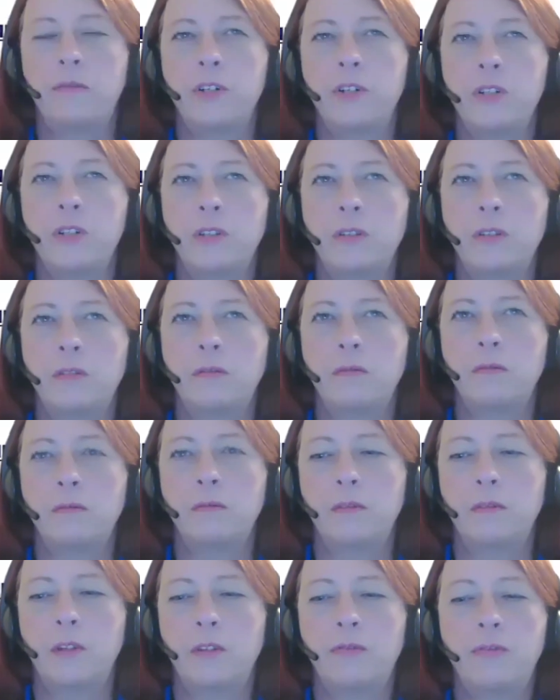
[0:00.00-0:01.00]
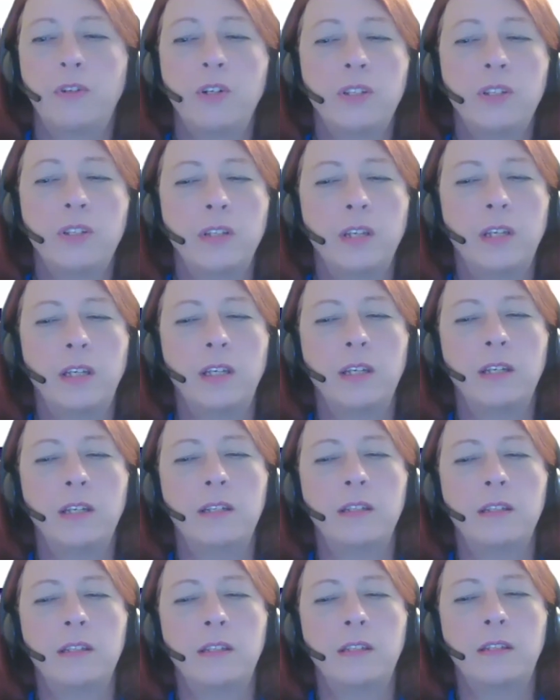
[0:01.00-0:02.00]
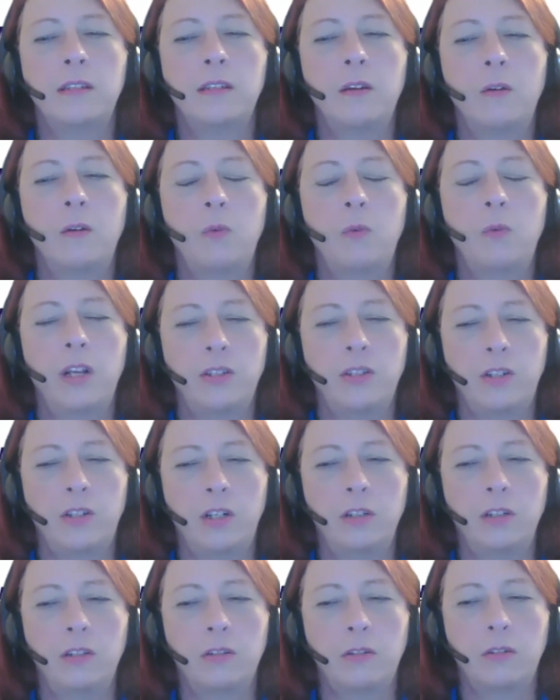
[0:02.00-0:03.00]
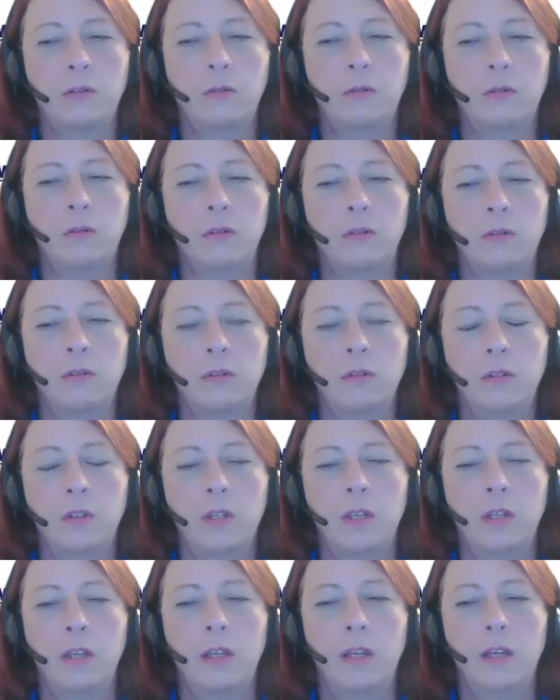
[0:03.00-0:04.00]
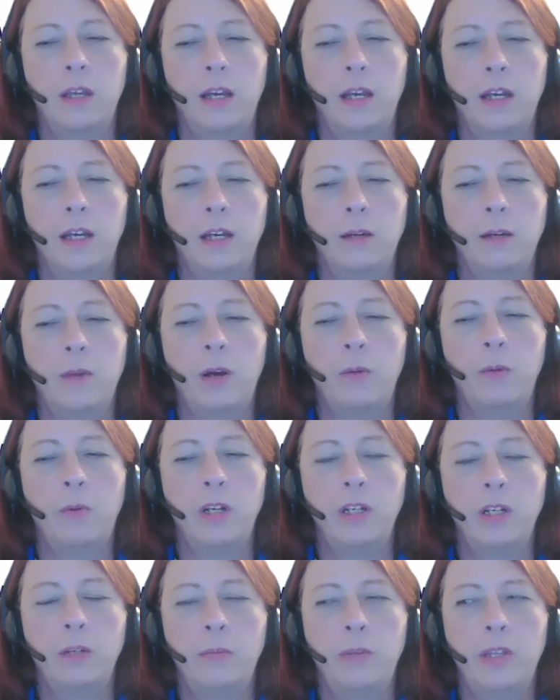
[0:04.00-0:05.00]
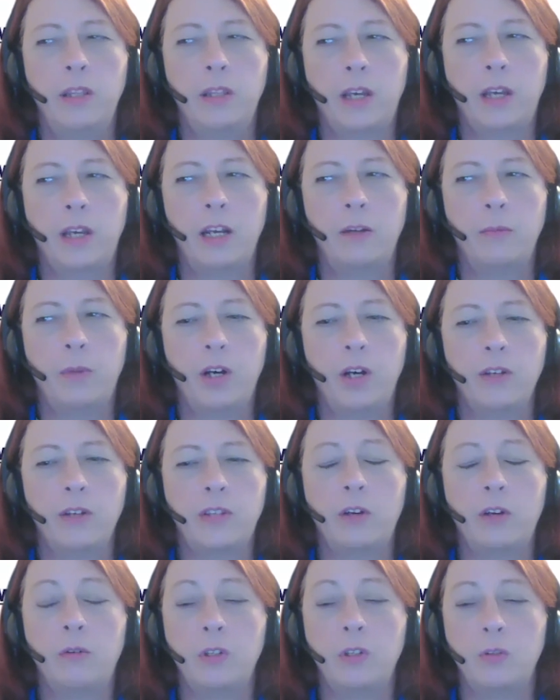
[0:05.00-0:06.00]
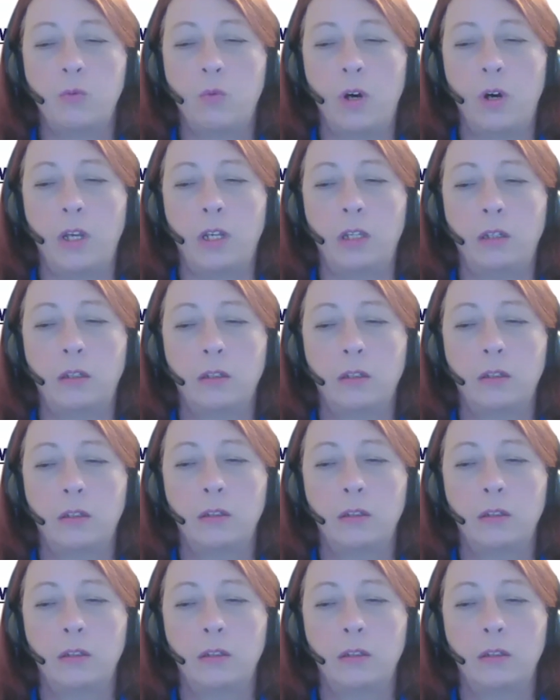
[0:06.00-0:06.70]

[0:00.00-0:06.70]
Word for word: first the first thing is when I started the school, um, I wanted to be the kind of boss I always wanted.